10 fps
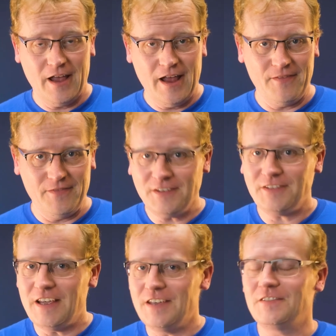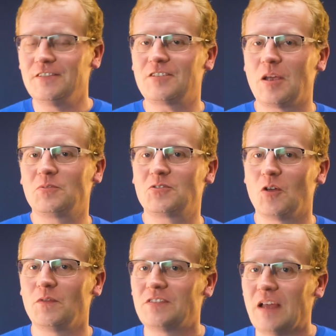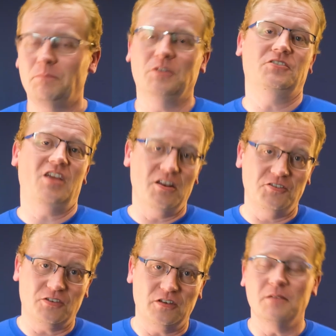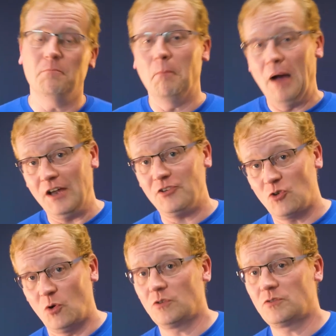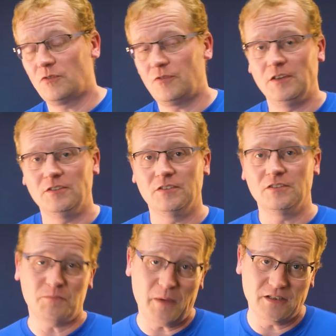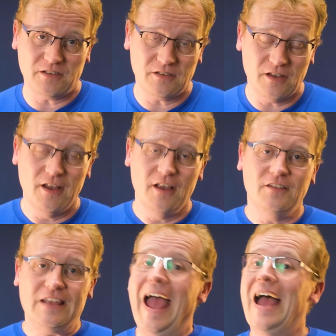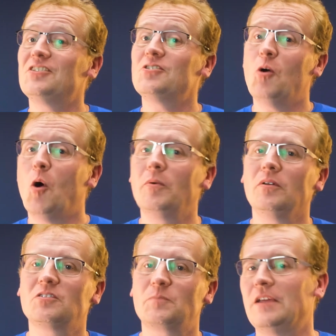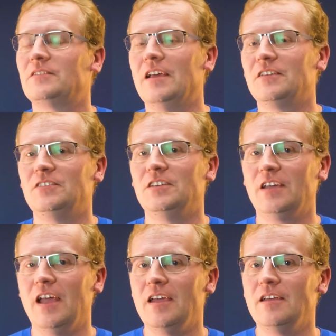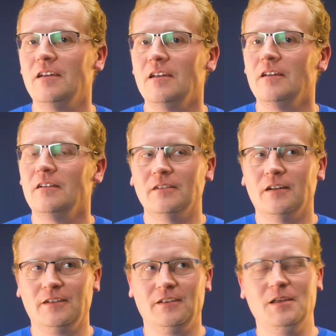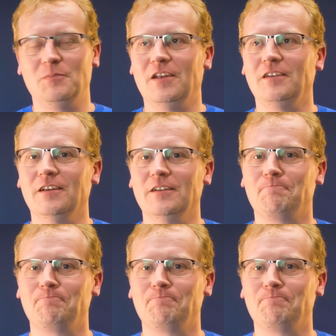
And this isn't some service that potentially might talk to things in space. The Azure Orbital Space SDK, I can keep saying that,